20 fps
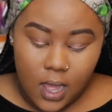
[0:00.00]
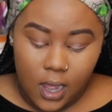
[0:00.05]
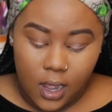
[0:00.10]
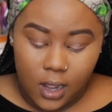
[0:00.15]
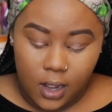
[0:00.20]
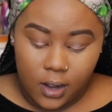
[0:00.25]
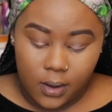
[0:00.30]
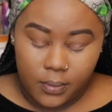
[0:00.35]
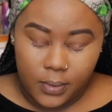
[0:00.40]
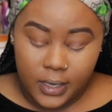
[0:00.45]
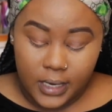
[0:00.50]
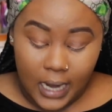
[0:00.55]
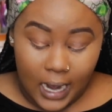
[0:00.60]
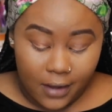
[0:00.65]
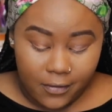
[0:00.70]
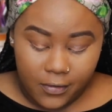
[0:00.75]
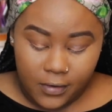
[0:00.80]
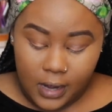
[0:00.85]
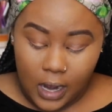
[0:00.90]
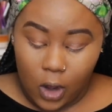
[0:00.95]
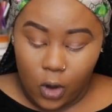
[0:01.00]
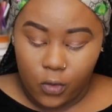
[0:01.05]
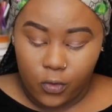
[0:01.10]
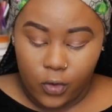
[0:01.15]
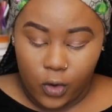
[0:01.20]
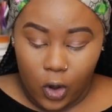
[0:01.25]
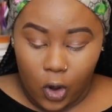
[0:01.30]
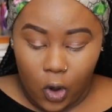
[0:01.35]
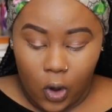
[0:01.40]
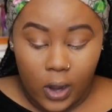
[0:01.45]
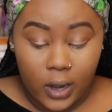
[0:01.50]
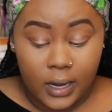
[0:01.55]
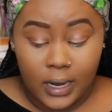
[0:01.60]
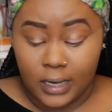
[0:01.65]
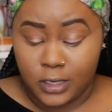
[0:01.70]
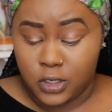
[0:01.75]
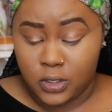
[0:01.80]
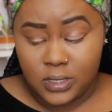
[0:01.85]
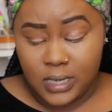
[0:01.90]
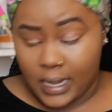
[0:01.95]
In Africa overall,
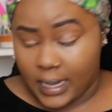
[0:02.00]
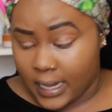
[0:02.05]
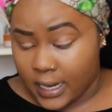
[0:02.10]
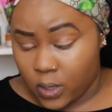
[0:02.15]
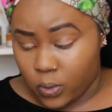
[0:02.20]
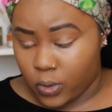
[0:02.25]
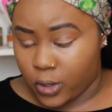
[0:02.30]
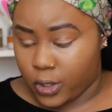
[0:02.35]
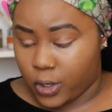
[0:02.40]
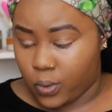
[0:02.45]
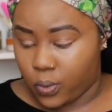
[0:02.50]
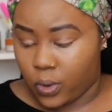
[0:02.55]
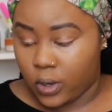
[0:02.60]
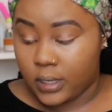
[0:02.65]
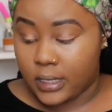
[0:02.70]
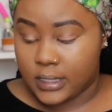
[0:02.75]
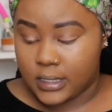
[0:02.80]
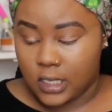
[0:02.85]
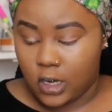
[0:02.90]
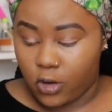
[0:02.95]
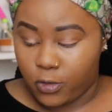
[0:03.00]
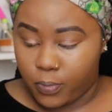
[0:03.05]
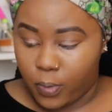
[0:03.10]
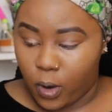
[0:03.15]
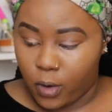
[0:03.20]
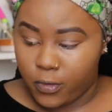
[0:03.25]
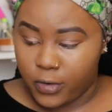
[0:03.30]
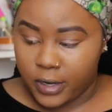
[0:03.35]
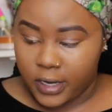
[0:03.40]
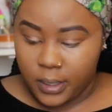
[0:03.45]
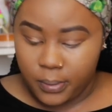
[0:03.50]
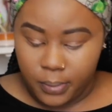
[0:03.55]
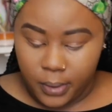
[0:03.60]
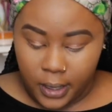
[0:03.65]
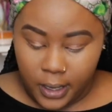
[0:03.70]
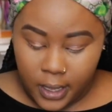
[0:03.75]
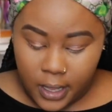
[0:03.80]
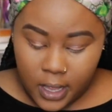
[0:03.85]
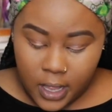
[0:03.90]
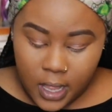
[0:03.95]
just like anywhere in the world, there's a lot of poverty,
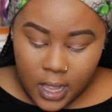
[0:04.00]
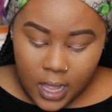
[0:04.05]
but